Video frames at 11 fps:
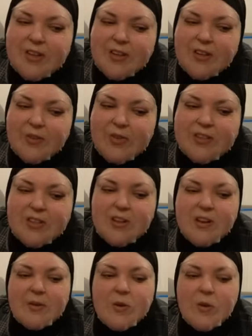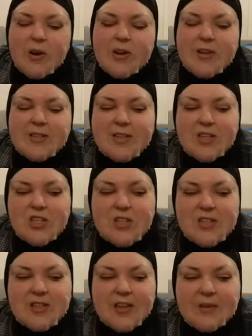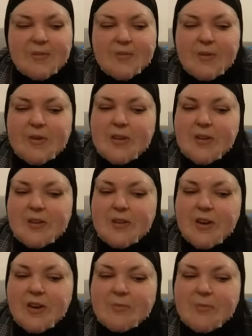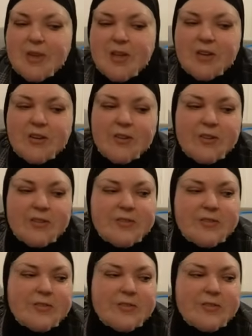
I know that's not organization is like not me at all.